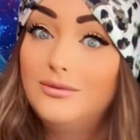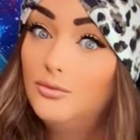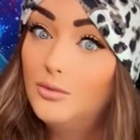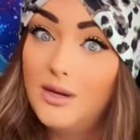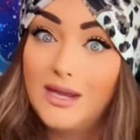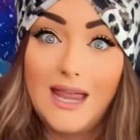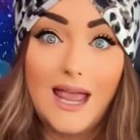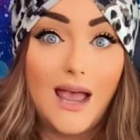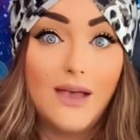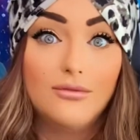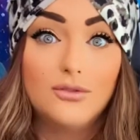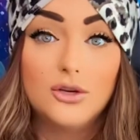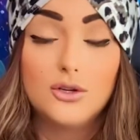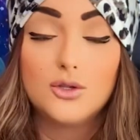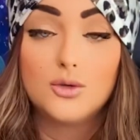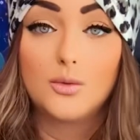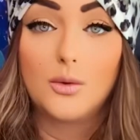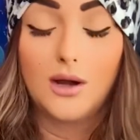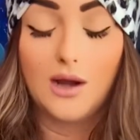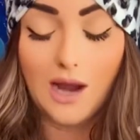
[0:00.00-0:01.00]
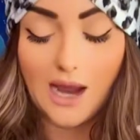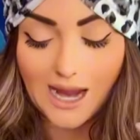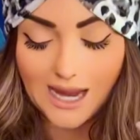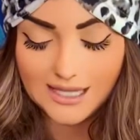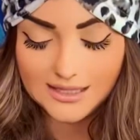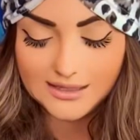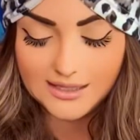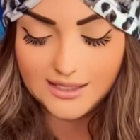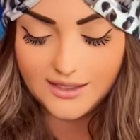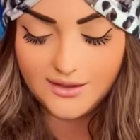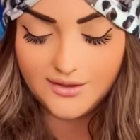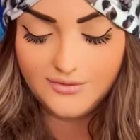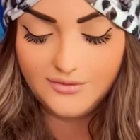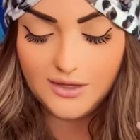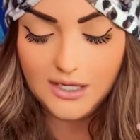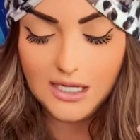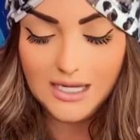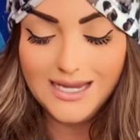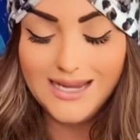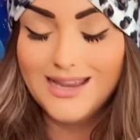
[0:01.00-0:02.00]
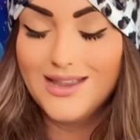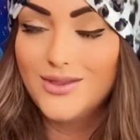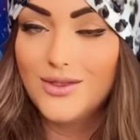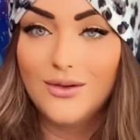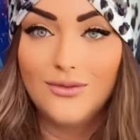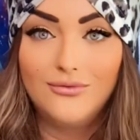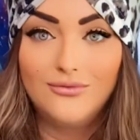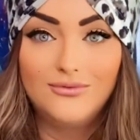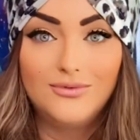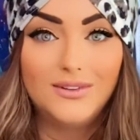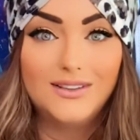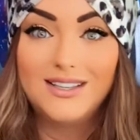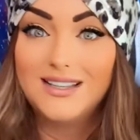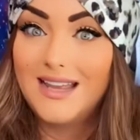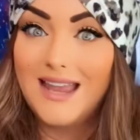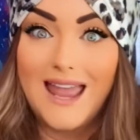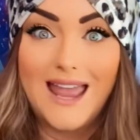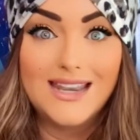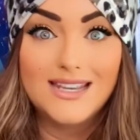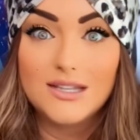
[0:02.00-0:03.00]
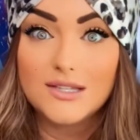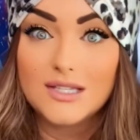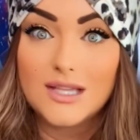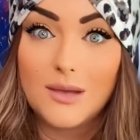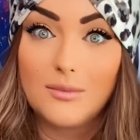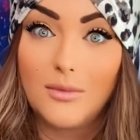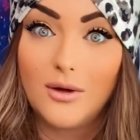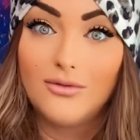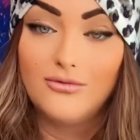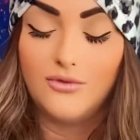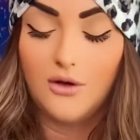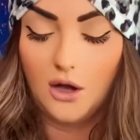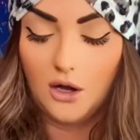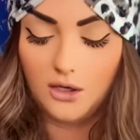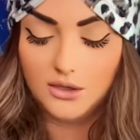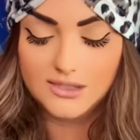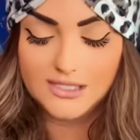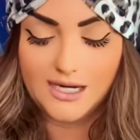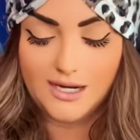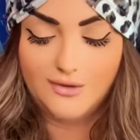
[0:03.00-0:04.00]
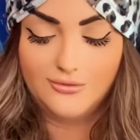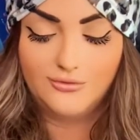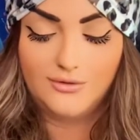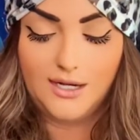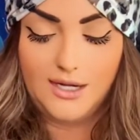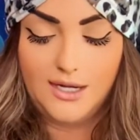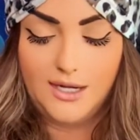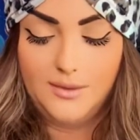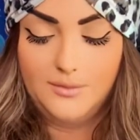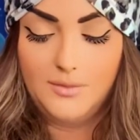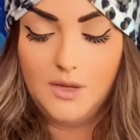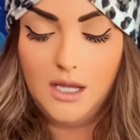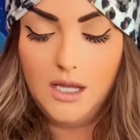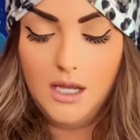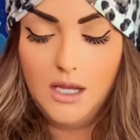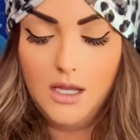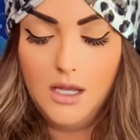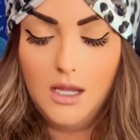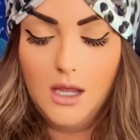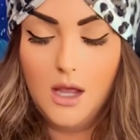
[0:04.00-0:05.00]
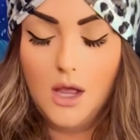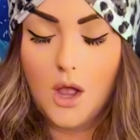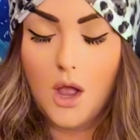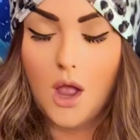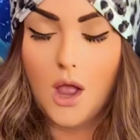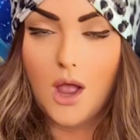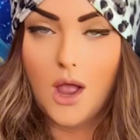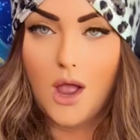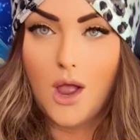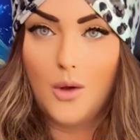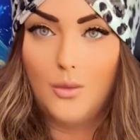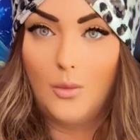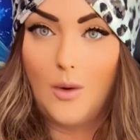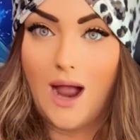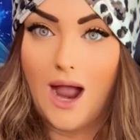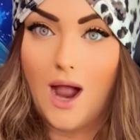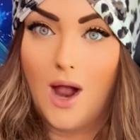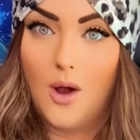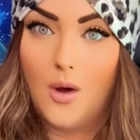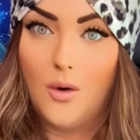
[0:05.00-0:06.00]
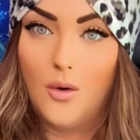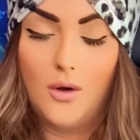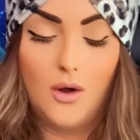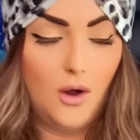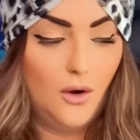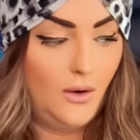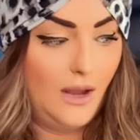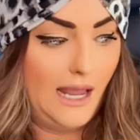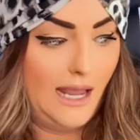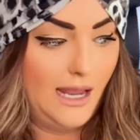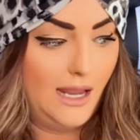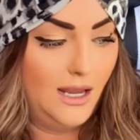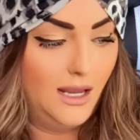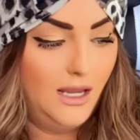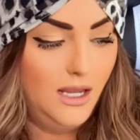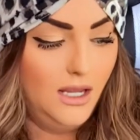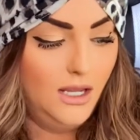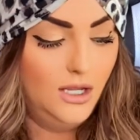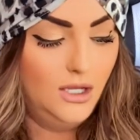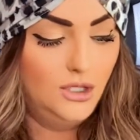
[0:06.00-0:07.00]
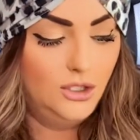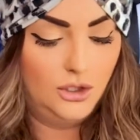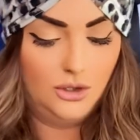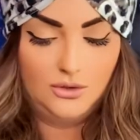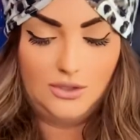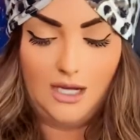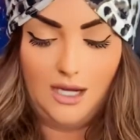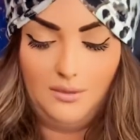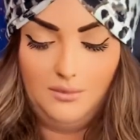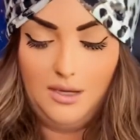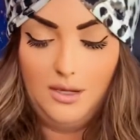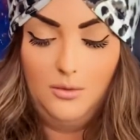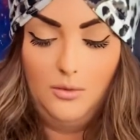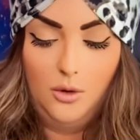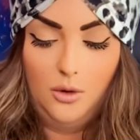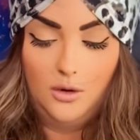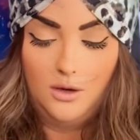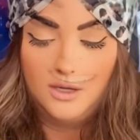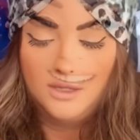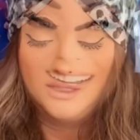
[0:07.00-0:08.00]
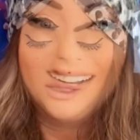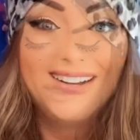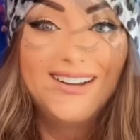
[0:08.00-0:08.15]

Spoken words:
We have those where I live in the end of summer, fall time frame. Wow. Okay, so tell me more.